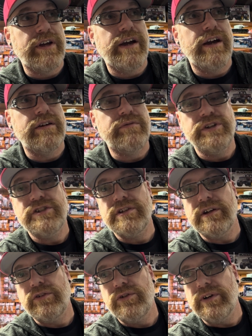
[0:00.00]
had reached
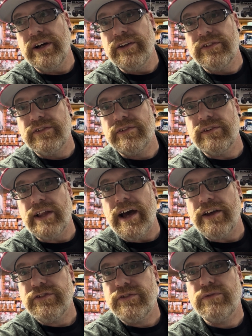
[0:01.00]
out to us
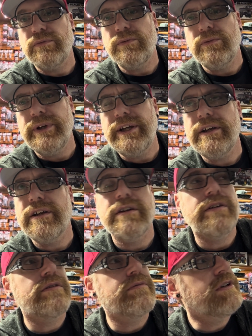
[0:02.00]
last
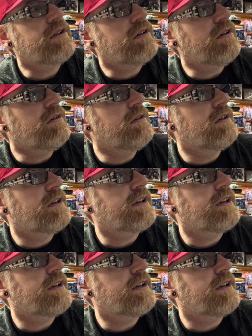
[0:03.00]
week ago, I